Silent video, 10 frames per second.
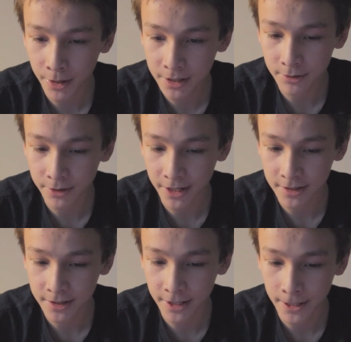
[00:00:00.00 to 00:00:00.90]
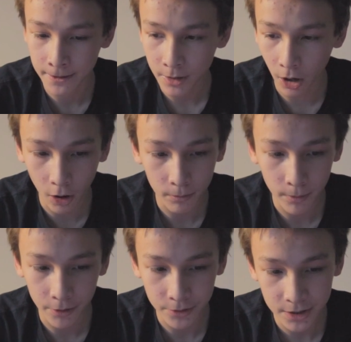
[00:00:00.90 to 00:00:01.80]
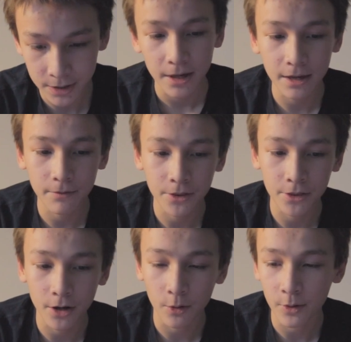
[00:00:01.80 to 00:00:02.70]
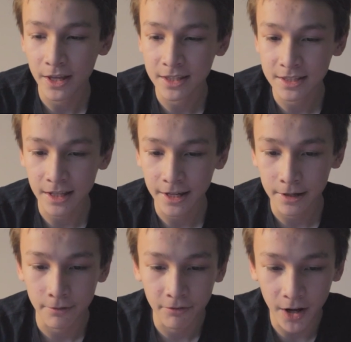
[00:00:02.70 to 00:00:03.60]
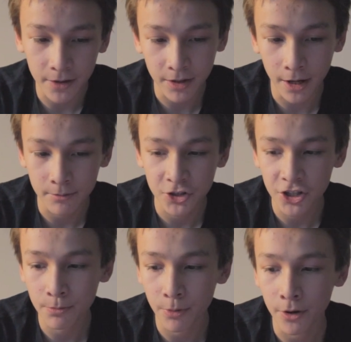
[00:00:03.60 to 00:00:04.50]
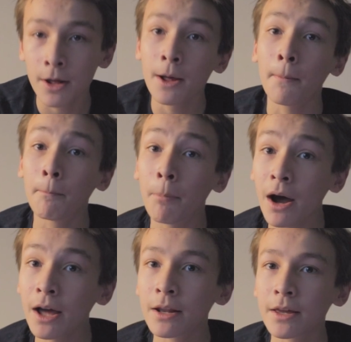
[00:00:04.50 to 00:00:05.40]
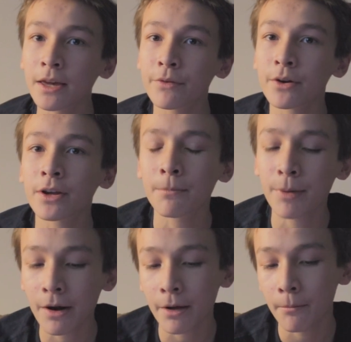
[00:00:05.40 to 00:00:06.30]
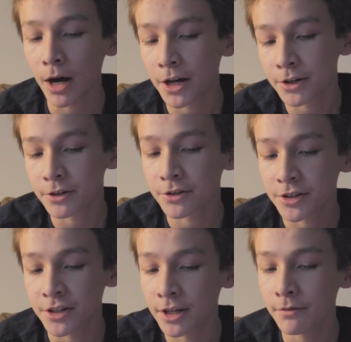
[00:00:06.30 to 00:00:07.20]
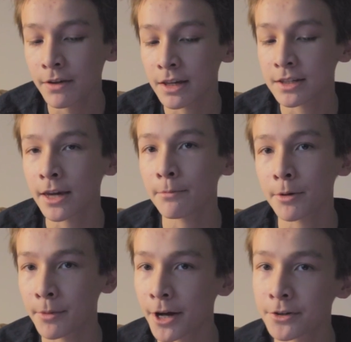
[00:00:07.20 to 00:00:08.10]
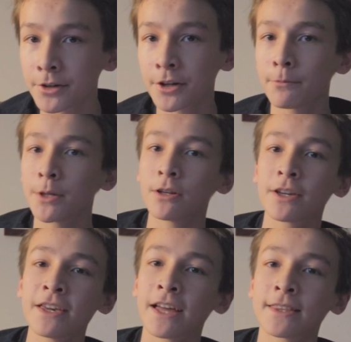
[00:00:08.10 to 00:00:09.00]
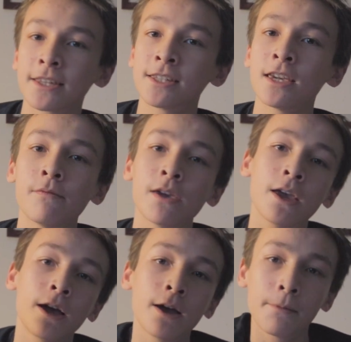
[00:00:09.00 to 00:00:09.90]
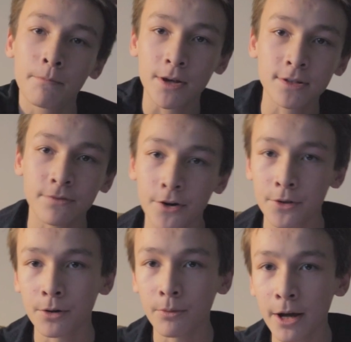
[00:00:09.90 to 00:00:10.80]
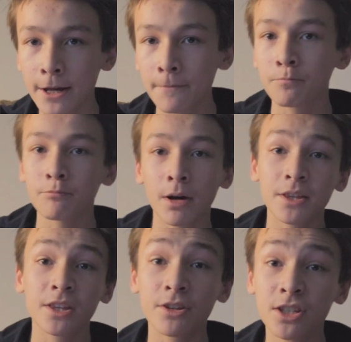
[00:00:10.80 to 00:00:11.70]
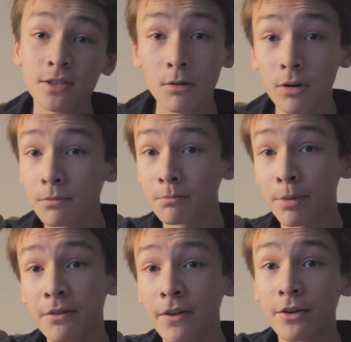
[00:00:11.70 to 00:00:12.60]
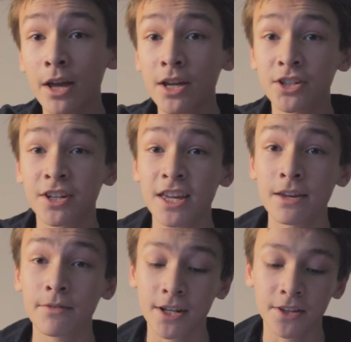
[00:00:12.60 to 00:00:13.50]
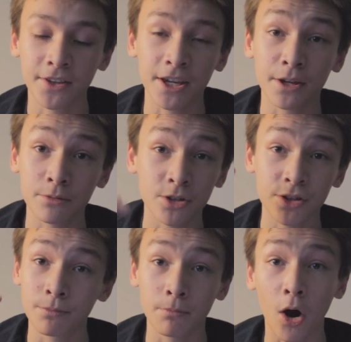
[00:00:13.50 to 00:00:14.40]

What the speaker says: pixel density, almost, even though it's like 5 times cheaper. But if you're comparing monitors to TVs, keep in mind you're going to be looking at that TV much further away. But there is still a big variation even in like just